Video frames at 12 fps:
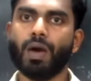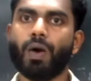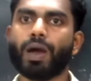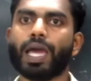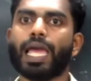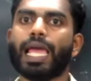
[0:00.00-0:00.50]

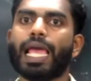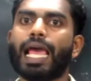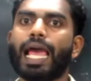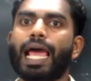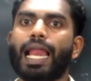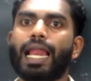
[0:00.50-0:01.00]

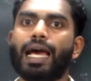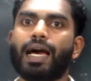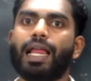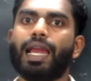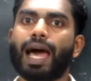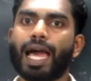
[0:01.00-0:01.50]
Okay,
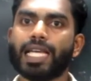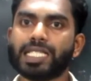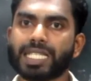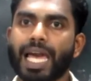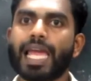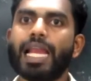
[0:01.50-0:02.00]

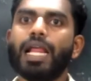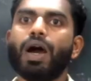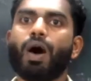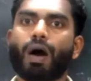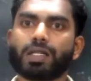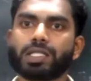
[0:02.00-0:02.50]

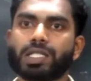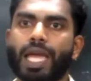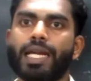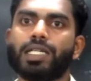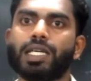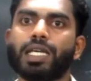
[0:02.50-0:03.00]
lysyl
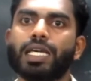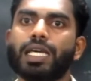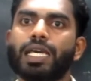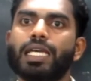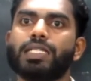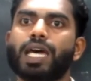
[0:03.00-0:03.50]
oxide
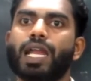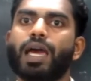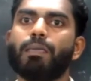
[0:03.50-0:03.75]
is an